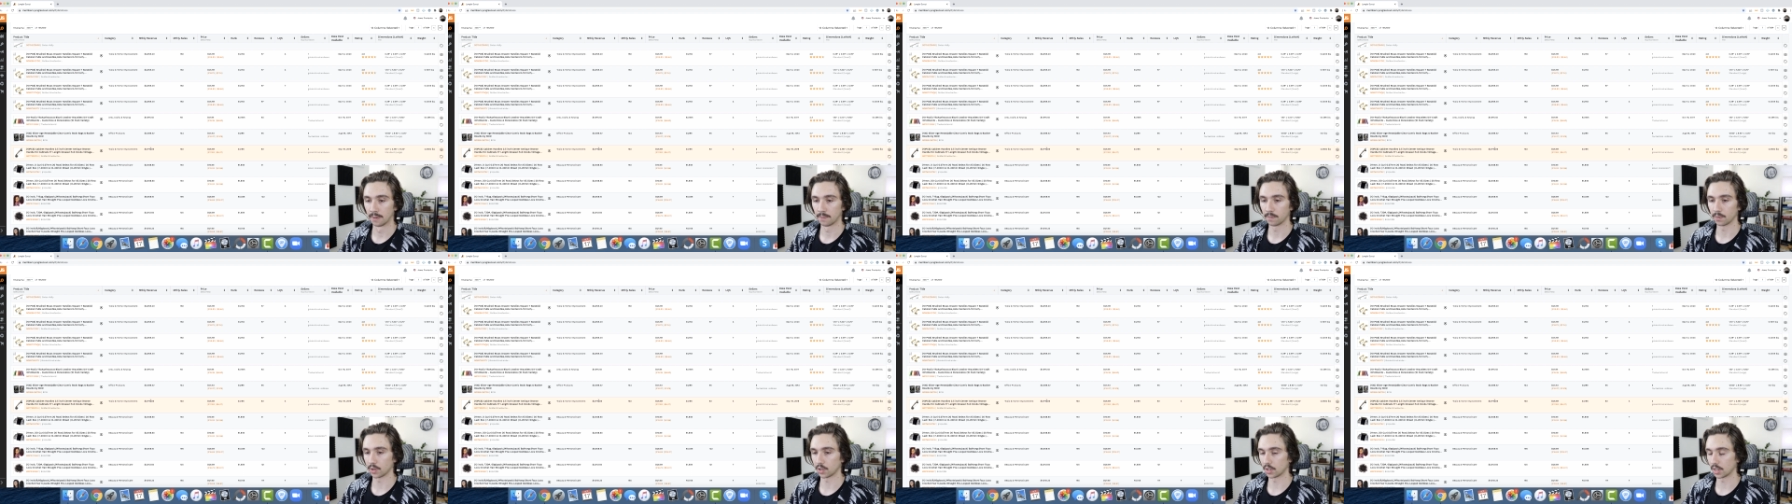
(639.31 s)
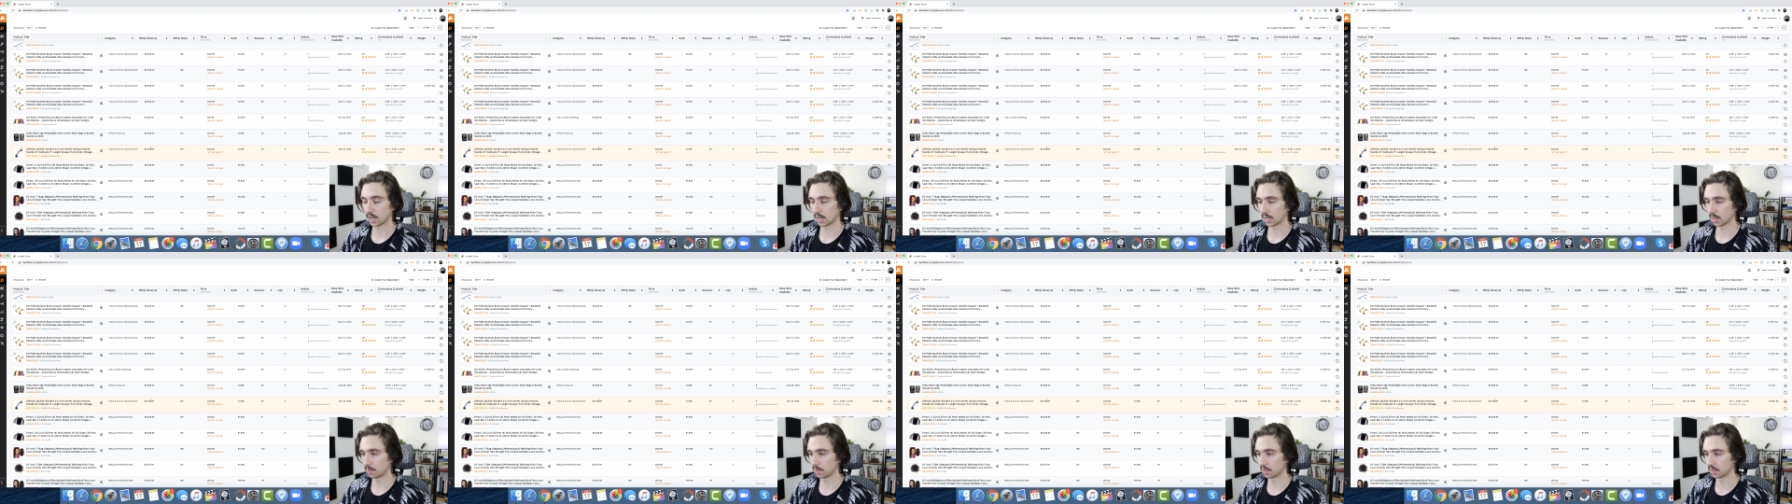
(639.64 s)
Where you're
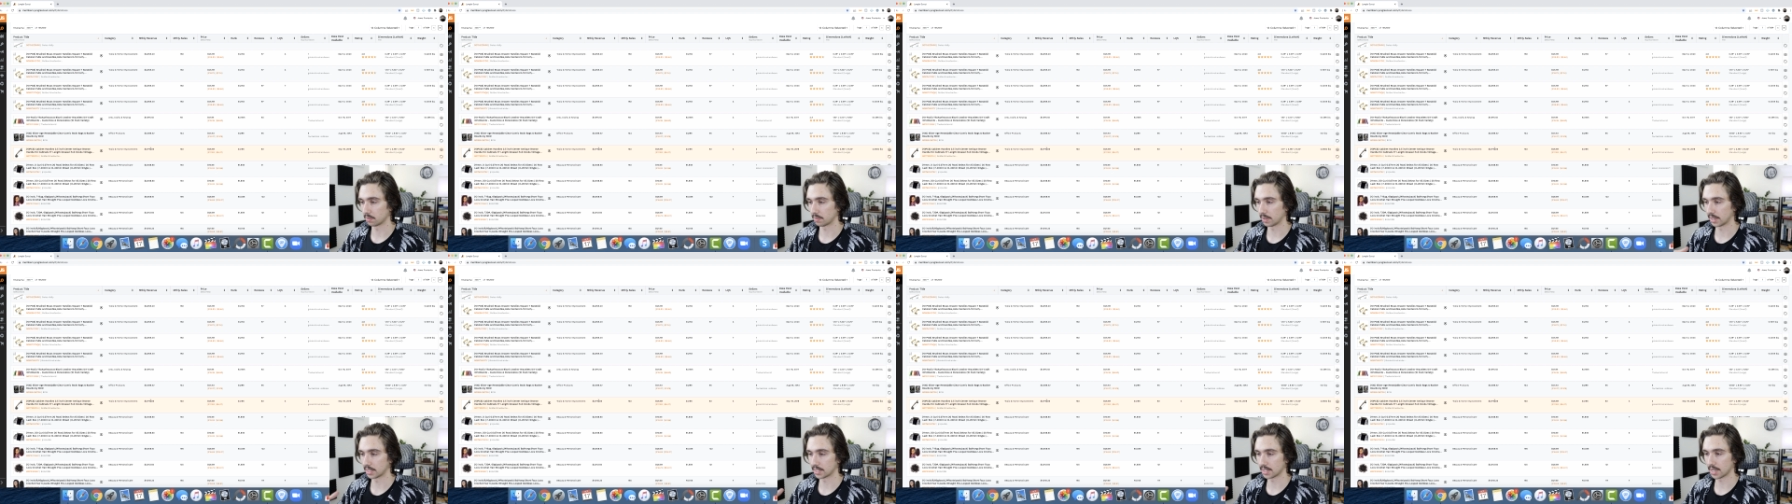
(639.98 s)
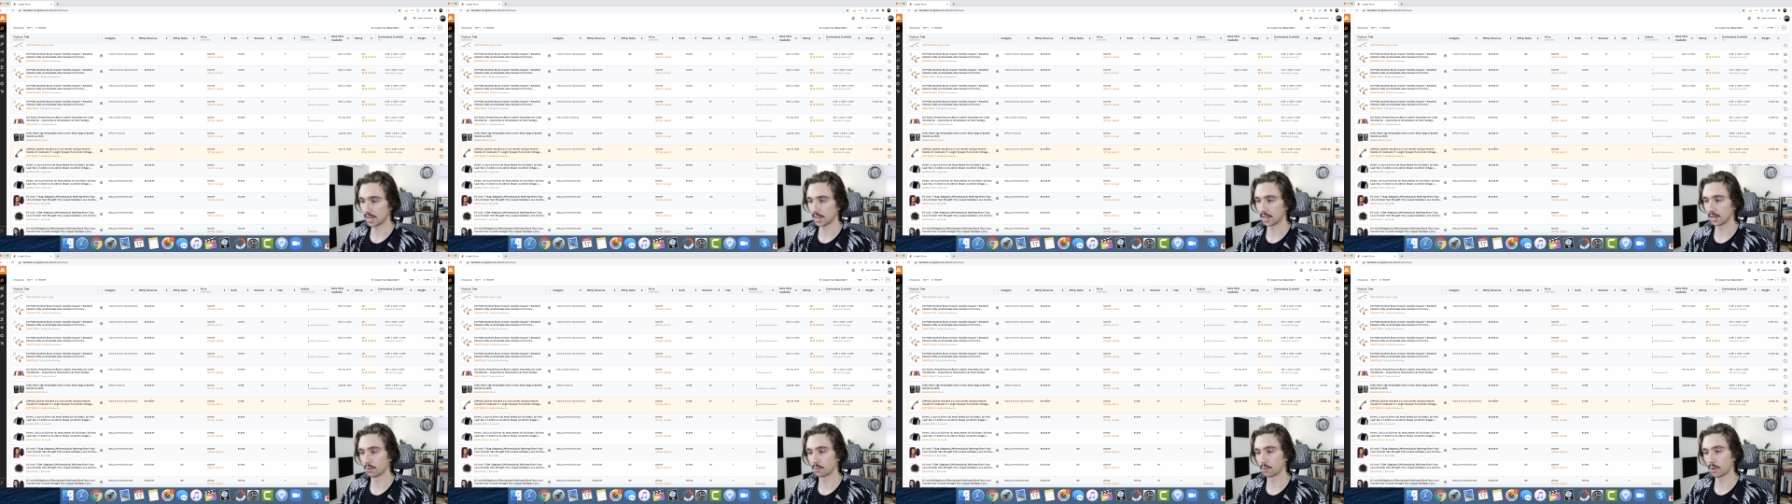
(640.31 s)
not going to be able to
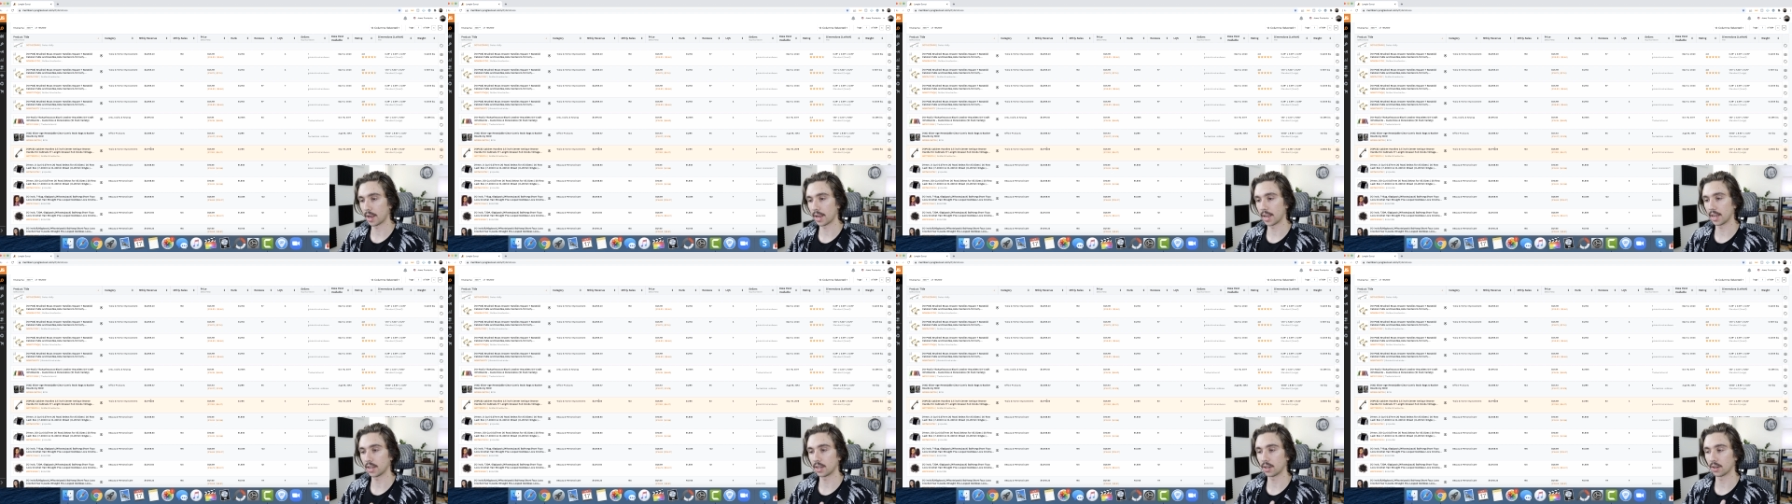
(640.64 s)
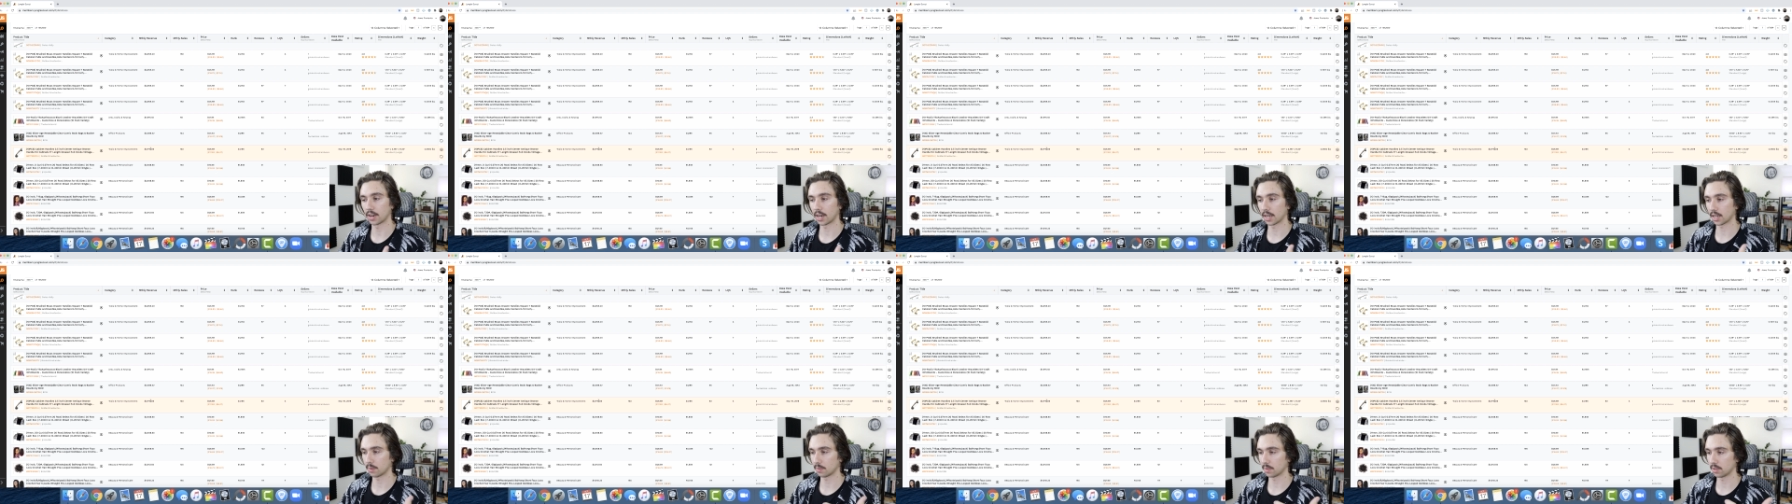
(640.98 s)
maintain rank. You're
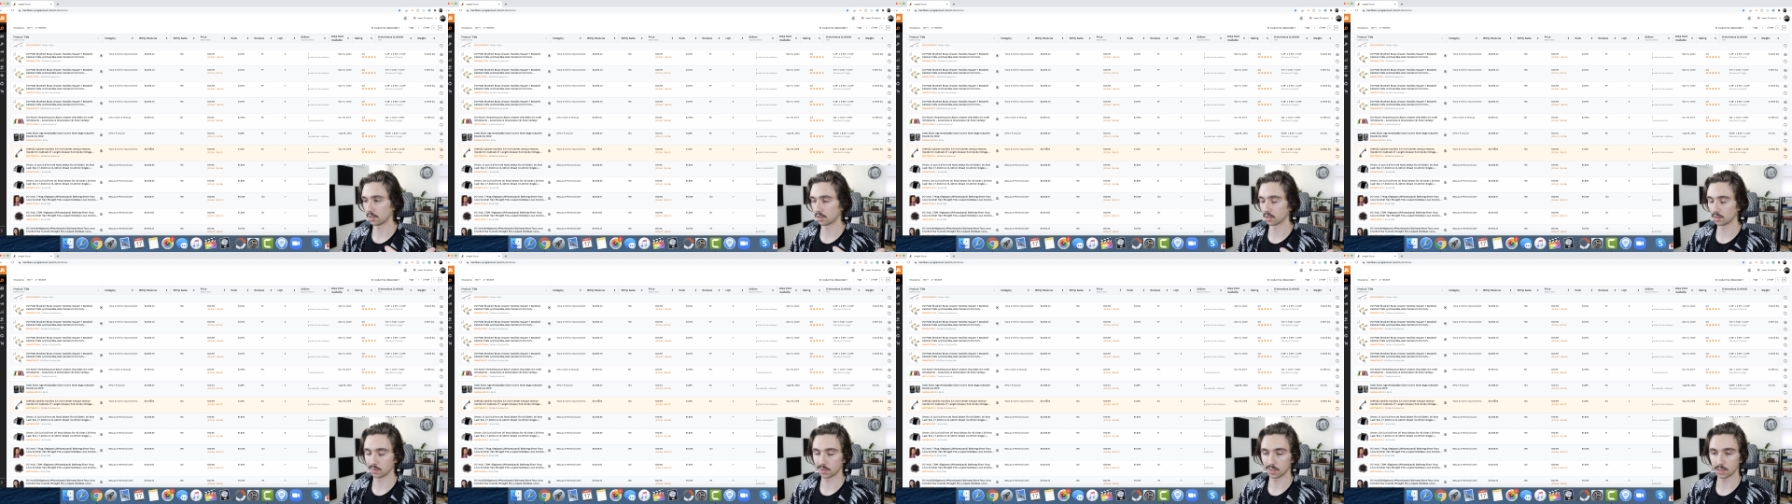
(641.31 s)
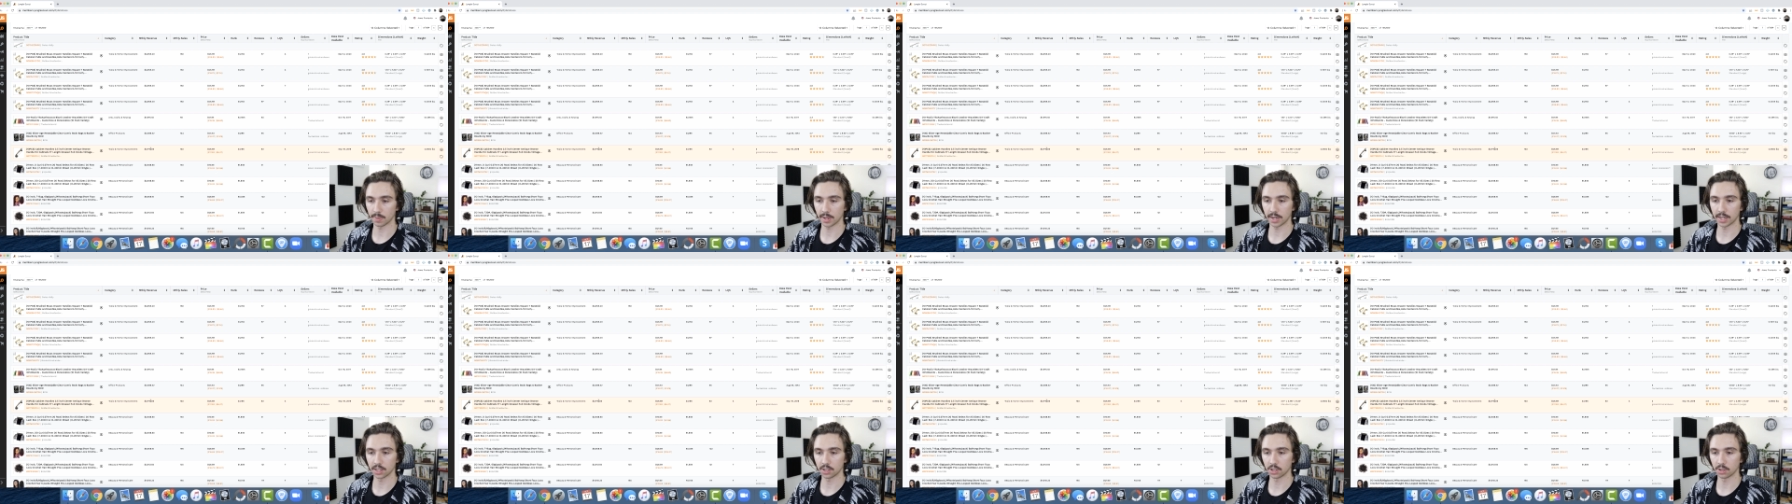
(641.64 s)
not going to be you're going to be
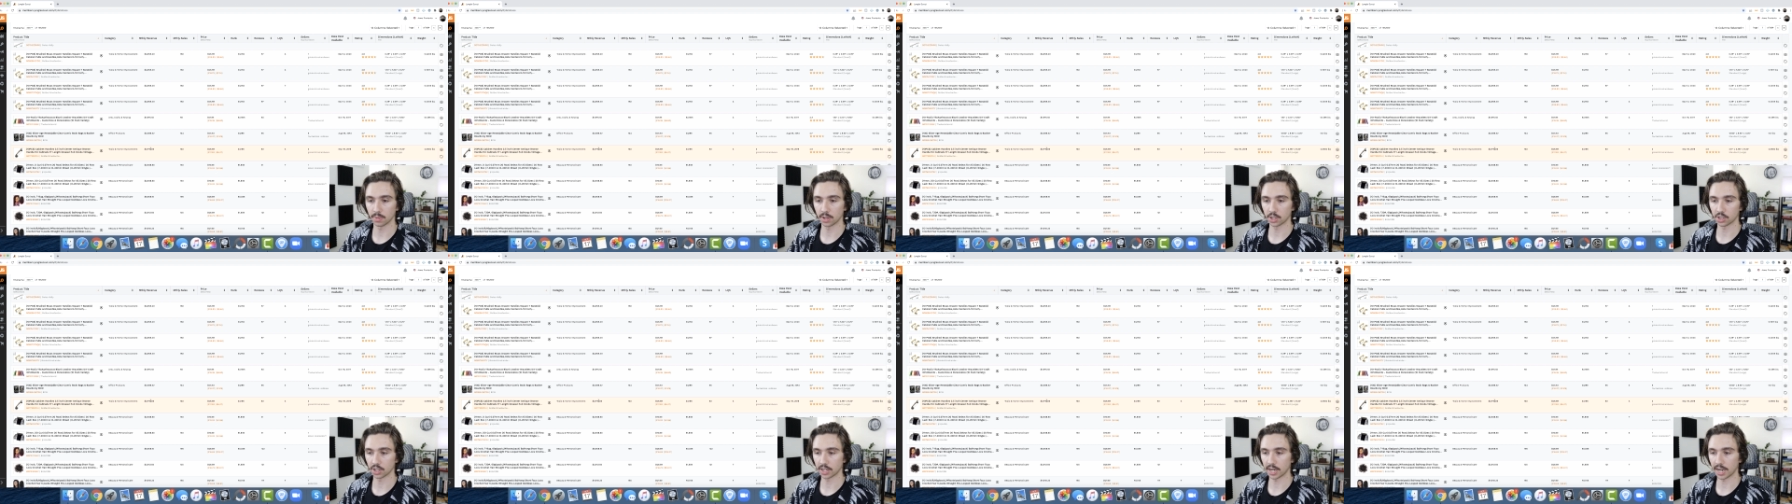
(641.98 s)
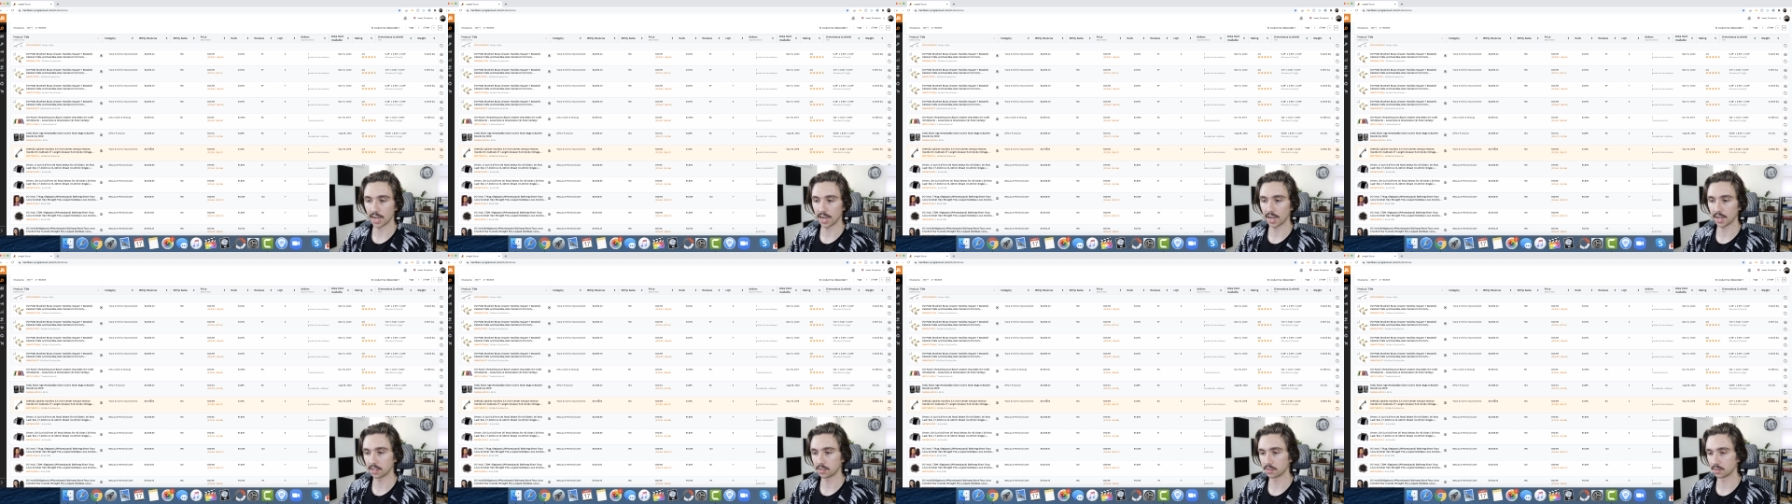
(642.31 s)
spending too much on
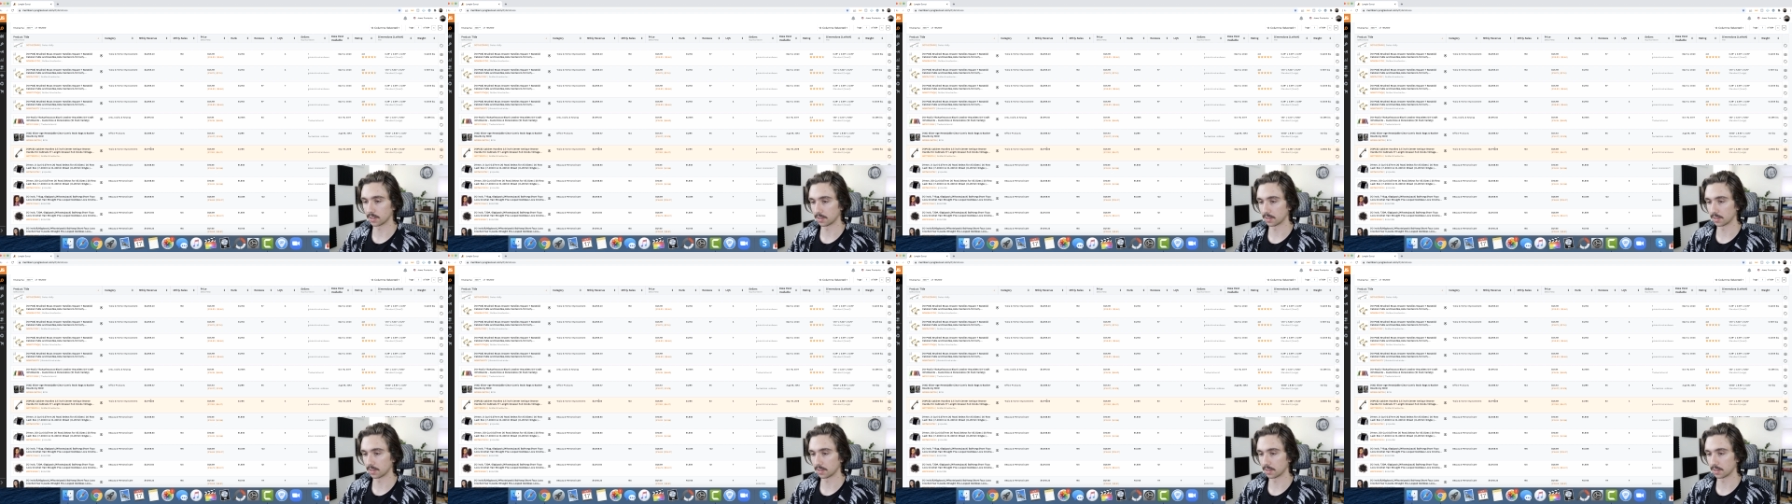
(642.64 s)
ads.